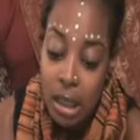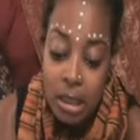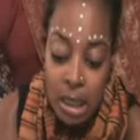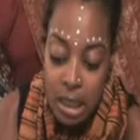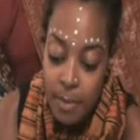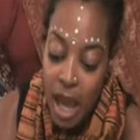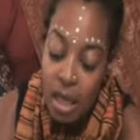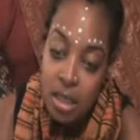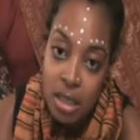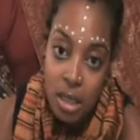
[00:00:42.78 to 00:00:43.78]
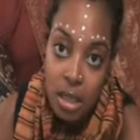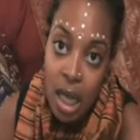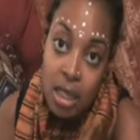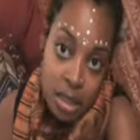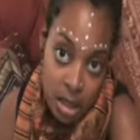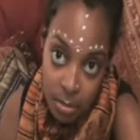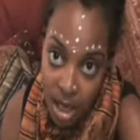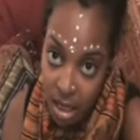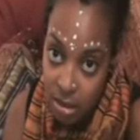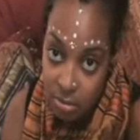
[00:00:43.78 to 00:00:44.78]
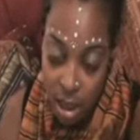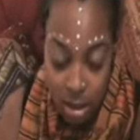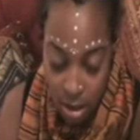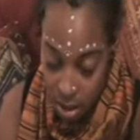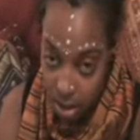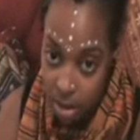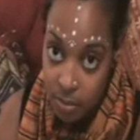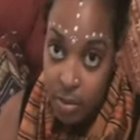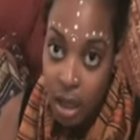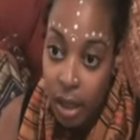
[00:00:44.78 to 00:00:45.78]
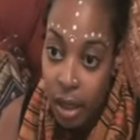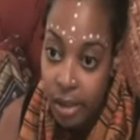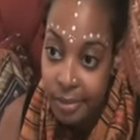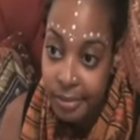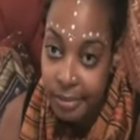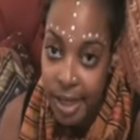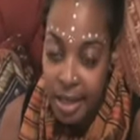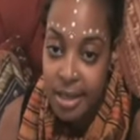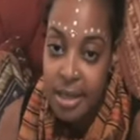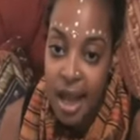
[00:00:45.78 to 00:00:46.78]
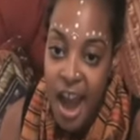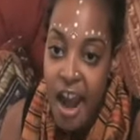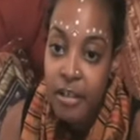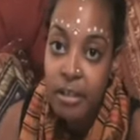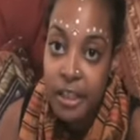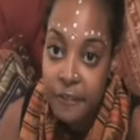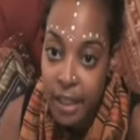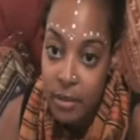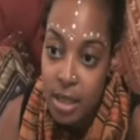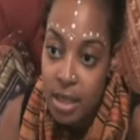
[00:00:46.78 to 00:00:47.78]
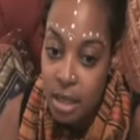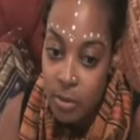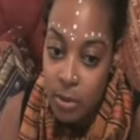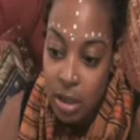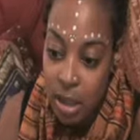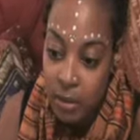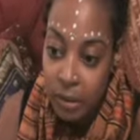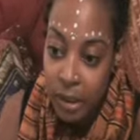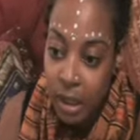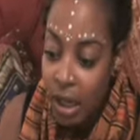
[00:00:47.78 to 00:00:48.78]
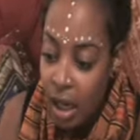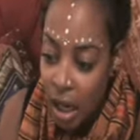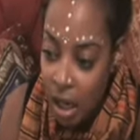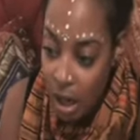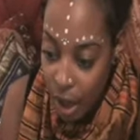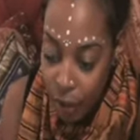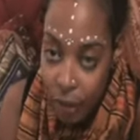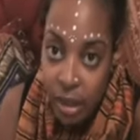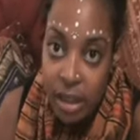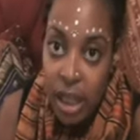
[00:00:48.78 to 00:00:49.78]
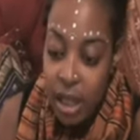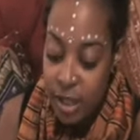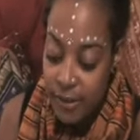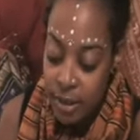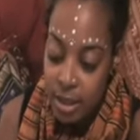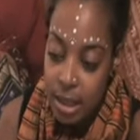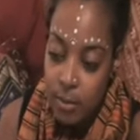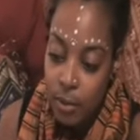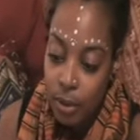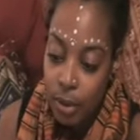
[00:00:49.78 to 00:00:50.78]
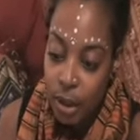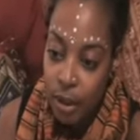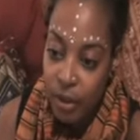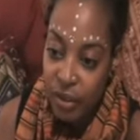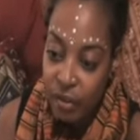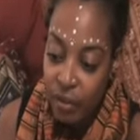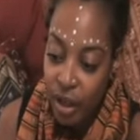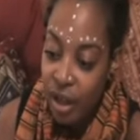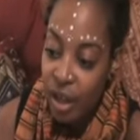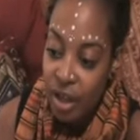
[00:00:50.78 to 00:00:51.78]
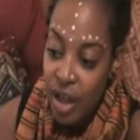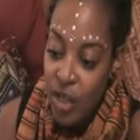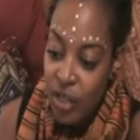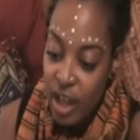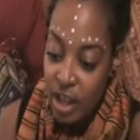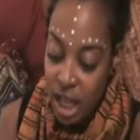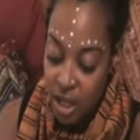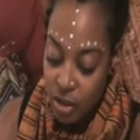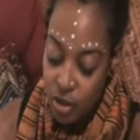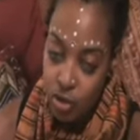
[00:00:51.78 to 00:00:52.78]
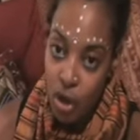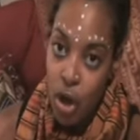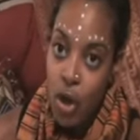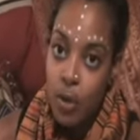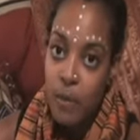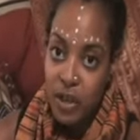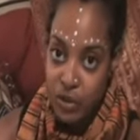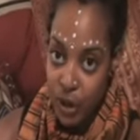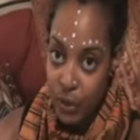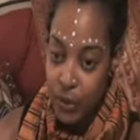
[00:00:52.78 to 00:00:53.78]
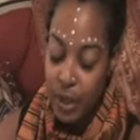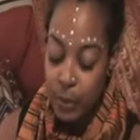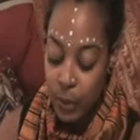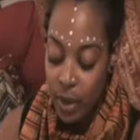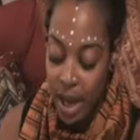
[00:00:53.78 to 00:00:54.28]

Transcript: It dates back to ancient Egypt. It's a hieroglyph that was a symbol of ongoing life. It was a symbol of the like strong matriarchal symbol.